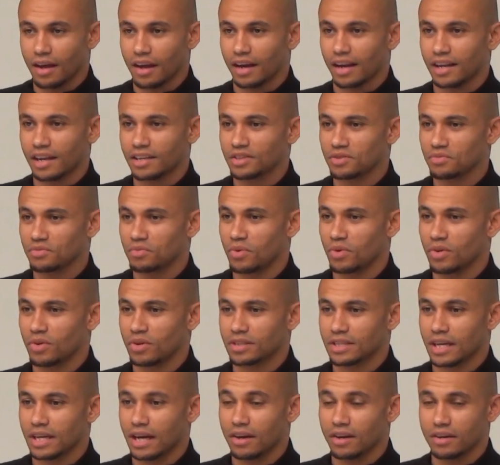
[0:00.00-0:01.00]
And I just
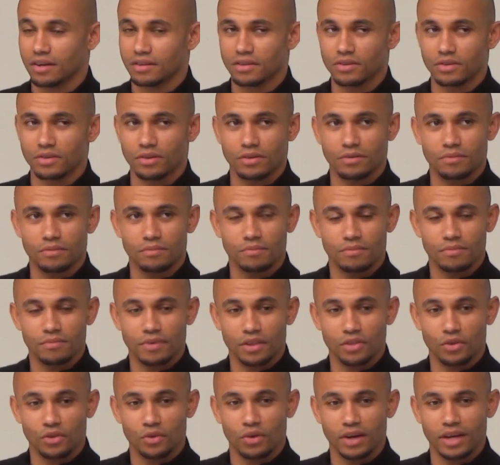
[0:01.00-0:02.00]
walked out.
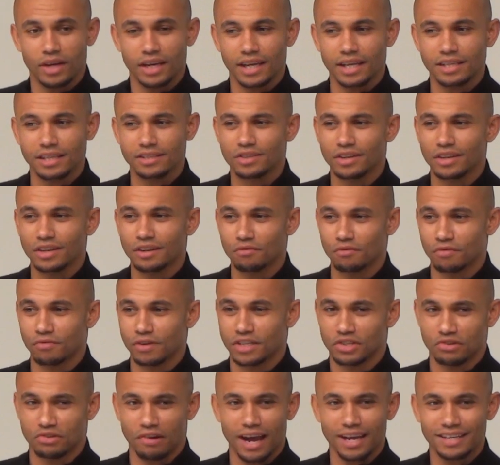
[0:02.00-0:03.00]
I thought he's going to
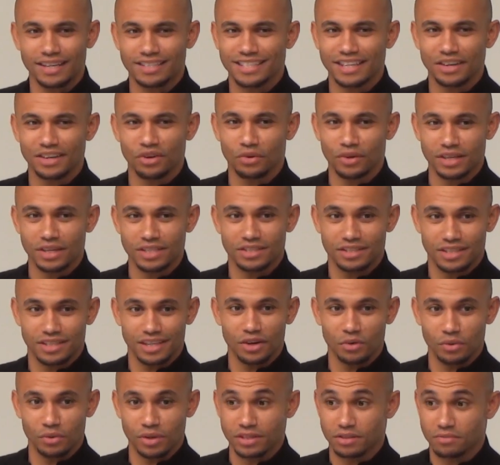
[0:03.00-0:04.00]
retract it, or
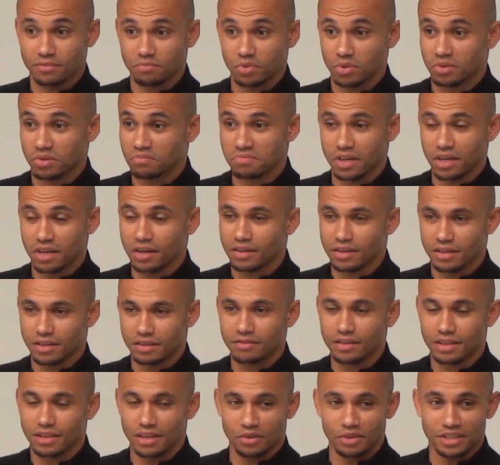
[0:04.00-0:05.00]
but no,
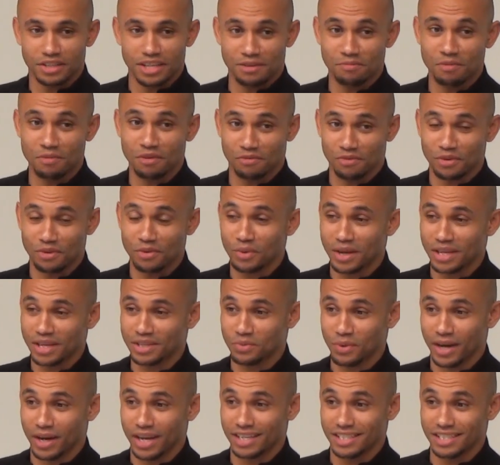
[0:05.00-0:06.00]
he did me for a
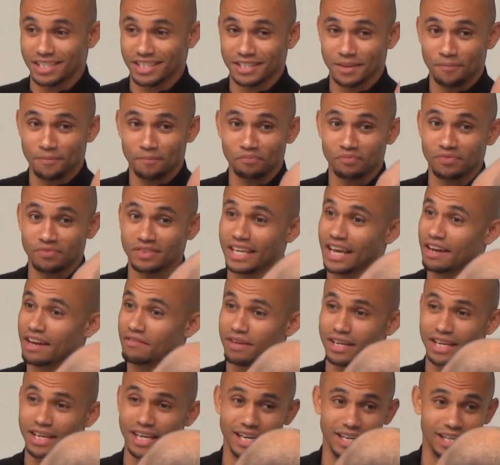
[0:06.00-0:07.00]
week's wages.
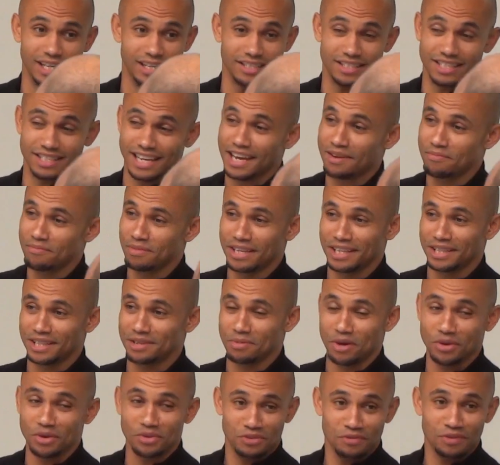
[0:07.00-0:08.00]
David Healy the same. He did
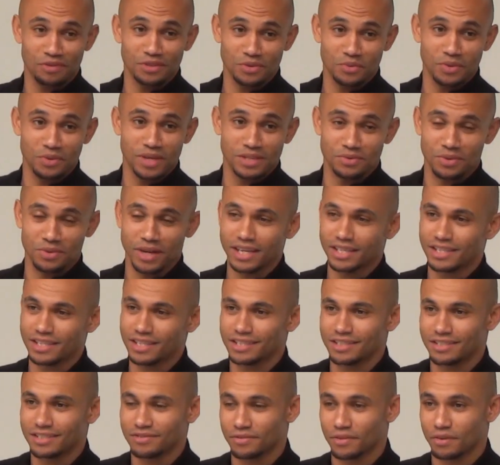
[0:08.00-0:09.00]
the both of us a week's
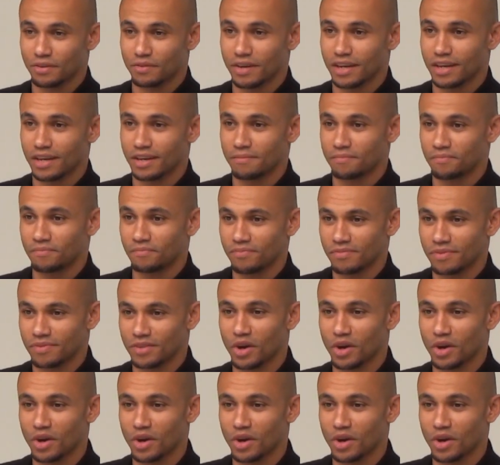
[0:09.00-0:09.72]
wages for